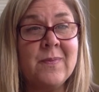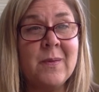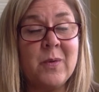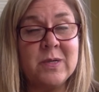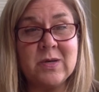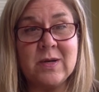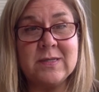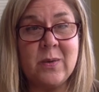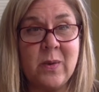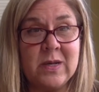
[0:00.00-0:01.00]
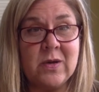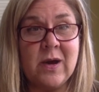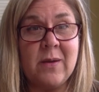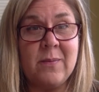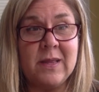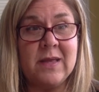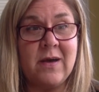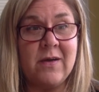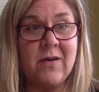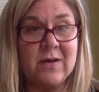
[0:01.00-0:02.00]
Boys and girls, I wonder how Billy
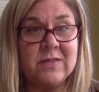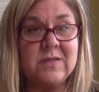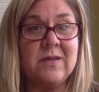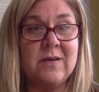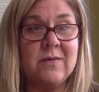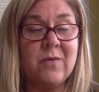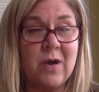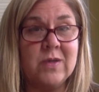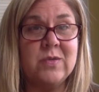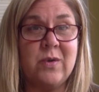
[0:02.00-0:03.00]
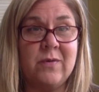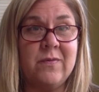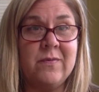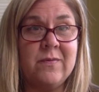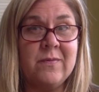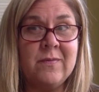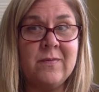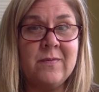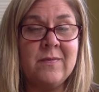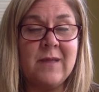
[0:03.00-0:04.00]
got onto the garage roof.
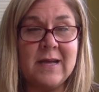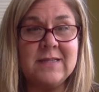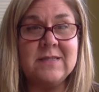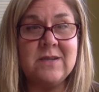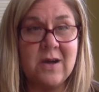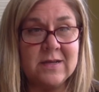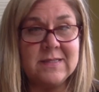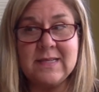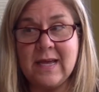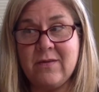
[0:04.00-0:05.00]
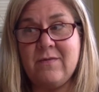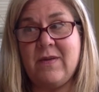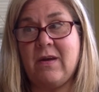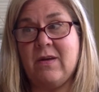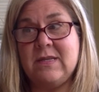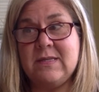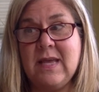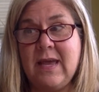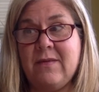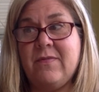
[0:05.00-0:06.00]
That does not sound very
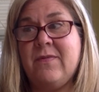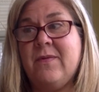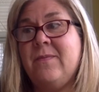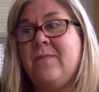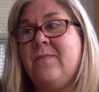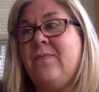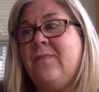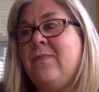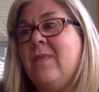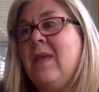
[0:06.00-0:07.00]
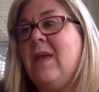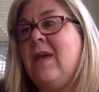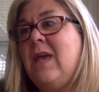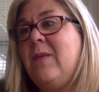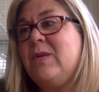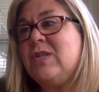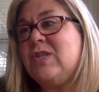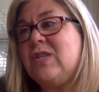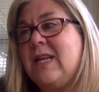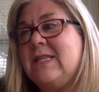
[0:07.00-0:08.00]
safe. He would just
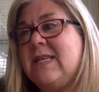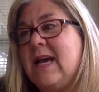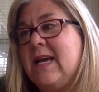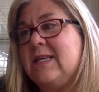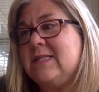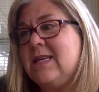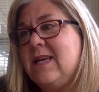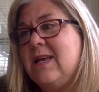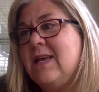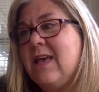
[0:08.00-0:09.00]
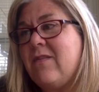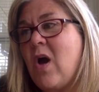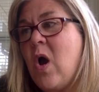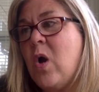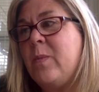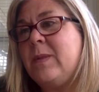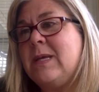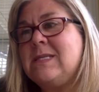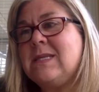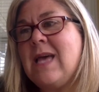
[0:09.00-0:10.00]
shut his eyes, give a
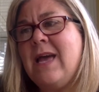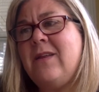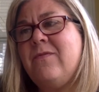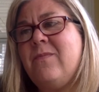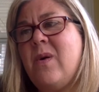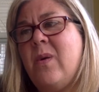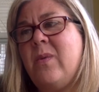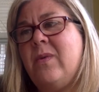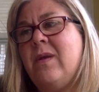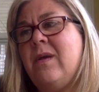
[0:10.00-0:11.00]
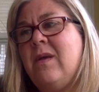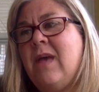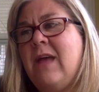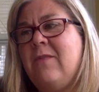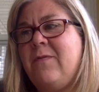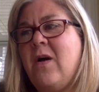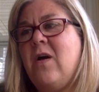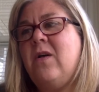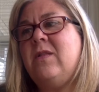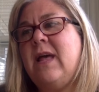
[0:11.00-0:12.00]
hopeless kind of moan, and
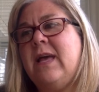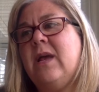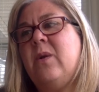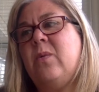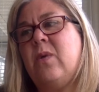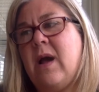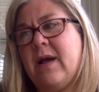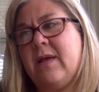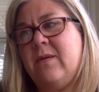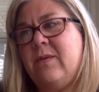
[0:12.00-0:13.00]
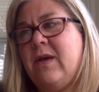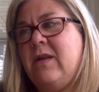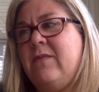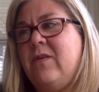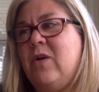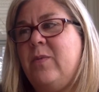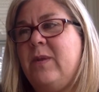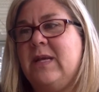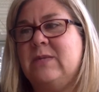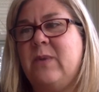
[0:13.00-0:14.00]
fall like a rock without even
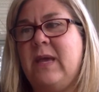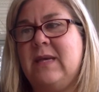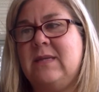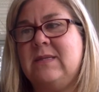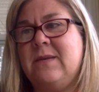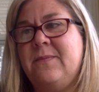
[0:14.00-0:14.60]
opening his wings.